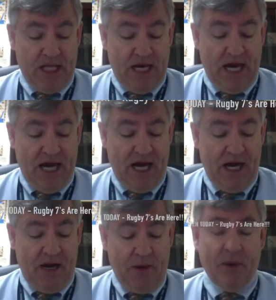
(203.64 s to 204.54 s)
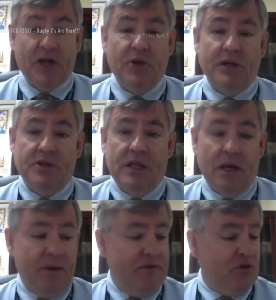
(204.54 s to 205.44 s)
Uh, we want to do a
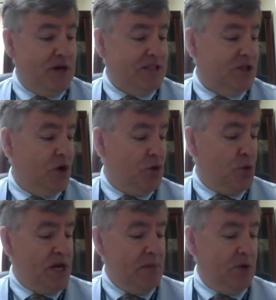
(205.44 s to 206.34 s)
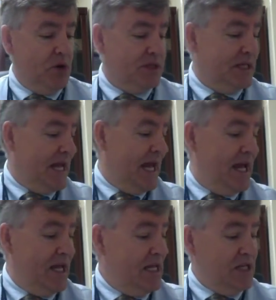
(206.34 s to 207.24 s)
little bit of a dress code reboot
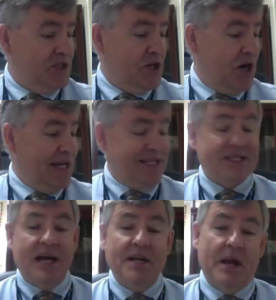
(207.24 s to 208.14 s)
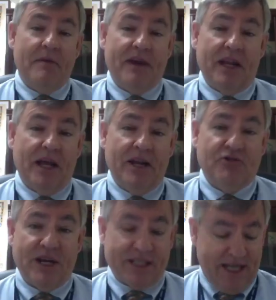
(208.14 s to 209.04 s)
today. Starting Sunday, we've had a lot of
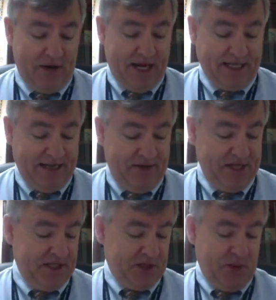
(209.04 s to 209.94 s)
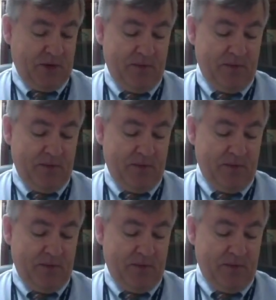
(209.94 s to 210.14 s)
dress down activities this week.